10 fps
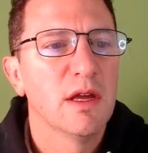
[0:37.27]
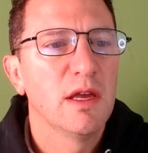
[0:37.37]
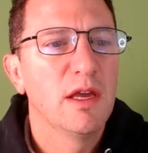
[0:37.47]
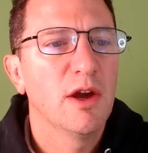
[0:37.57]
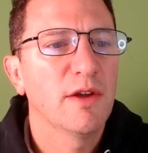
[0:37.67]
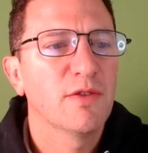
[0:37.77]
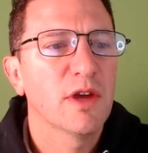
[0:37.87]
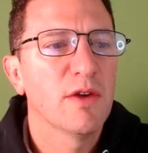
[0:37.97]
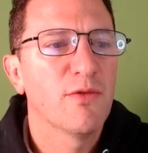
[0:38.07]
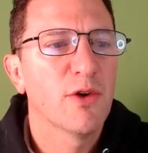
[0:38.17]
Here I've
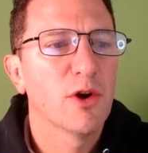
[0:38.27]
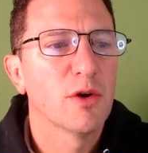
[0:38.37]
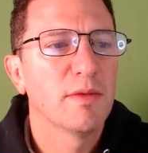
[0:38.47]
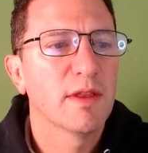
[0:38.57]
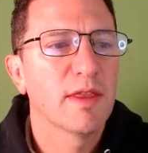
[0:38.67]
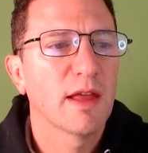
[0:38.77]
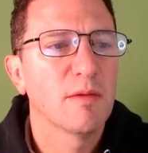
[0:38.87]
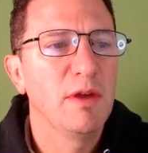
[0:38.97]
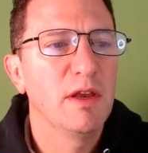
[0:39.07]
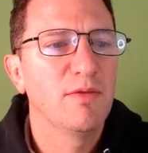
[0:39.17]
confirmed that the
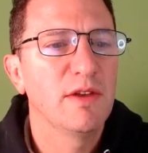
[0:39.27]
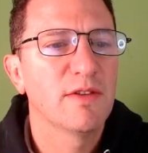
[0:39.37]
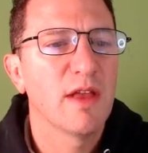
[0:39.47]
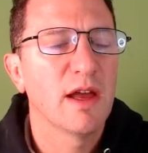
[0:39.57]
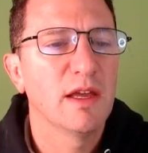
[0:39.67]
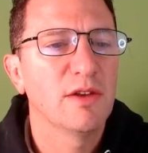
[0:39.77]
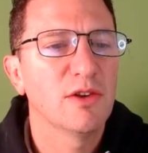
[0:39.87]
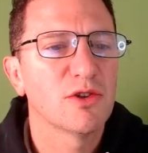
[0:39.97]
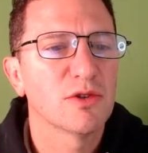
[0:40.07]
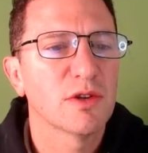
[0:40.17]
mean of these nine
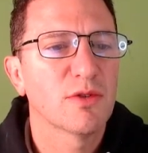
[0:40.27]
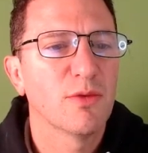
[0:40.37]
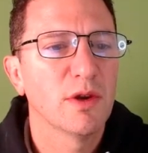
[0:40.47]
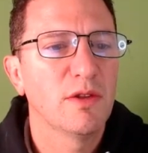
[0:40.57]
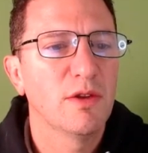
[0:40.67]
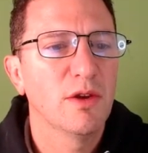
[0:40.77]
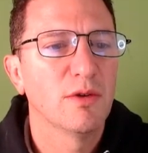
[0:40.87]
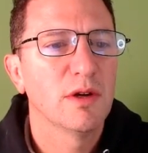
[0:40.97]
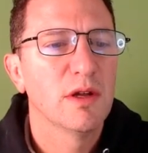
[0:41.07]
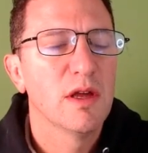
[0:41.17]
integers is 42.
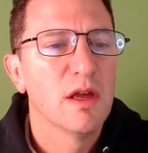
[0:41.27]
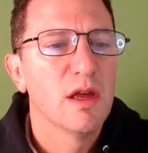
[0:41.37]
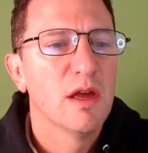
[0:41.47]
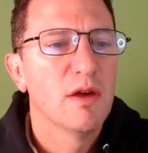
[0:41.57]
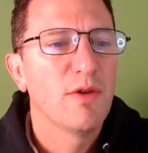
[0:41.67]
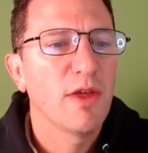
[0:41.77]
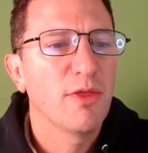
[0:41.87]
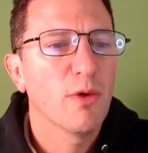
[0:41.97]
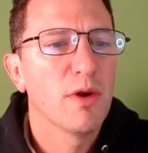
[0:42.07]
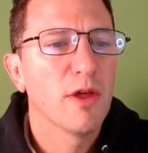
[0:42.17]
If I
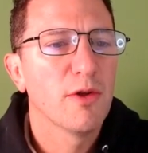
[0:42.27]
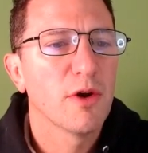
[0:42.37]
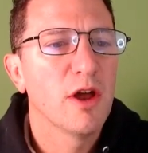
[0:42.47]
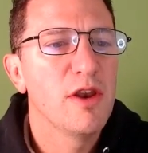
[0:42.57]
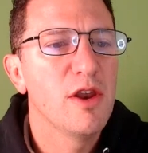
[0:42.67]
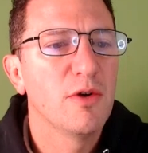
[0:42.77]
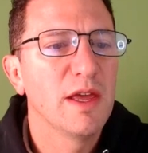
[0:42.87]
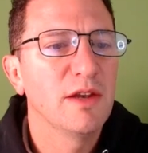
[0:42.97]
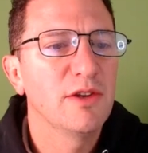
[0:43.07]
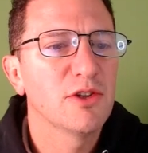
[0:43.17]
throw another unknown
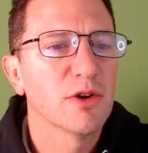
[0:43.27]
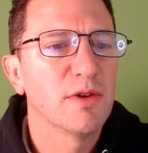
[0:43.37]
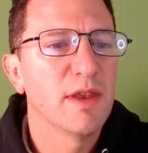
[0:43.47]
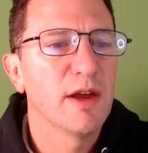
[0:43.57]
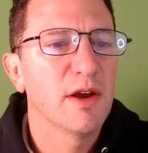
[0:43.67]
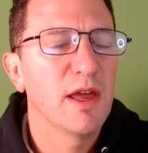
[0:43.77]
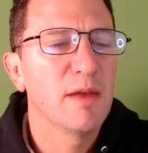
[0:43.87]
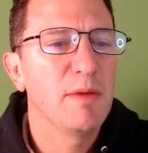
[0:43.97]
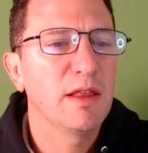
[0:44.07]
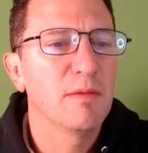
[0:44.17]
integer in there and
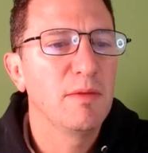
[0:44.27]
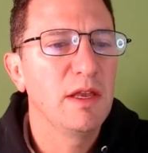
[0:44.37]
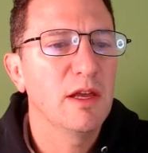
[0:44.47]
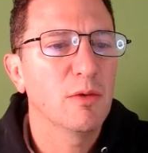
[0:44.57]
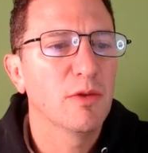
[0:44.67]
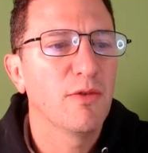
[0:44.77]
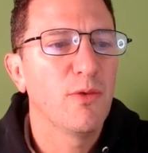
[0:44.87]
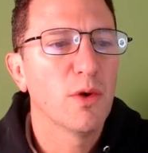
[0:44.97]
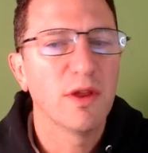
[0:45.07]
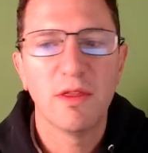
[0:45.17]
make the mean equal to
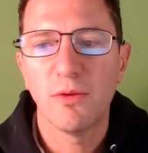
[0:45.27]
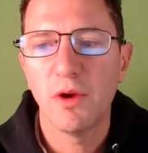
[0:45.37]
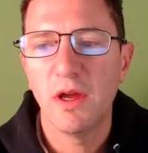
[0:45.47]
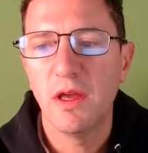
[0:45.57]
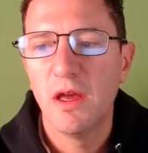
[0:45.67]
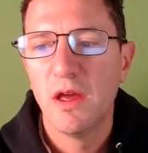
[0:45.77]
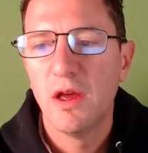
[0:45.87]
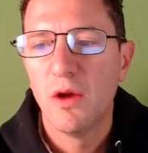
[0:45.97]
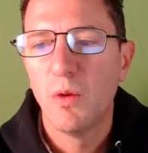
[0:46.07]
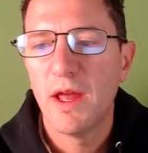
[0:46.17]
43,
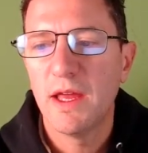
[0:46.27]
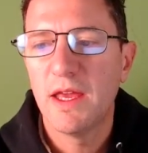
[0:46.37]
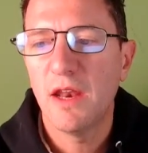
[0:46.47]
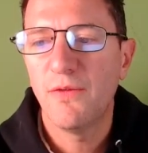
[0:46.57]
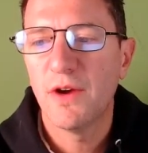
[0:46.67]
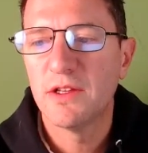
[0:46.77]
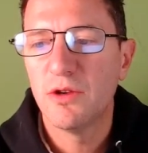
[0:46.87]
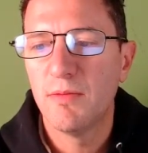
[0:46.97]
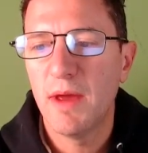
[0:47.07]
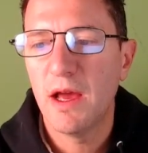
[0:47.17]
what I get if I
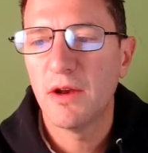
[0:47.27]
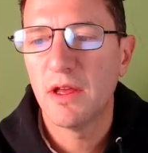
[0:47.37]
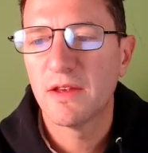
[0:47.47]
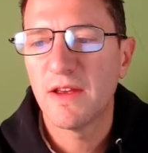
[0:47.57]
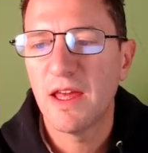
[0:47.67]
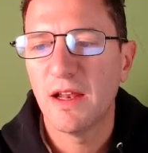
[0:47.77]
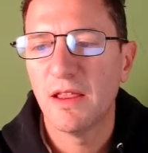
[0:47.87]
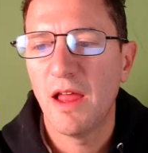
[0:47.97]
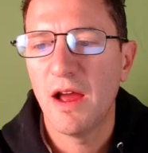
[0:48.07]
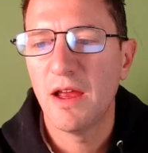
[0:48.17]
zoom out is I get a
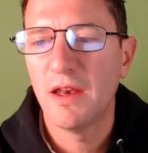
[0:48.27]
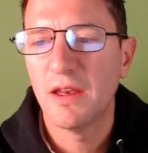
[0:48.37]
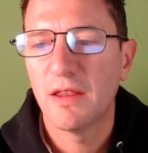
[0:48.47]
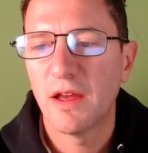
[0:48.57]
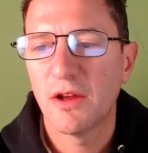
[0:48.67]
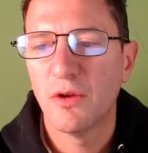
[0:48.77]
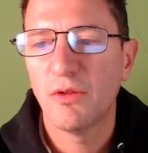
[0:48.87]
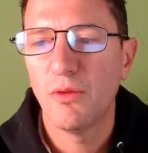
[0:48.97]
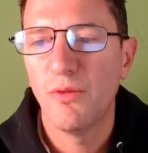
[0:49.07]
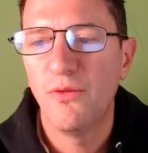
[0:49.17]
line that goes
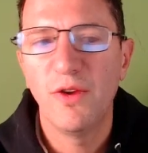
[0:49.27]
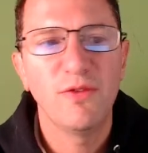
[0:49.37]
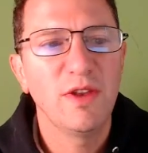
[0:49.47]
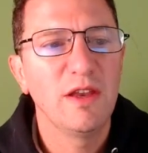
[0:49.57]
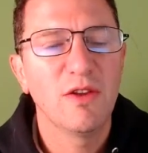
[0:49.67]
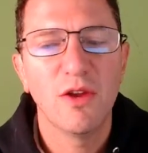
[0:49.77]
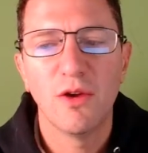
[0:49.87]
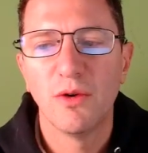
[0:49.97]
through 52.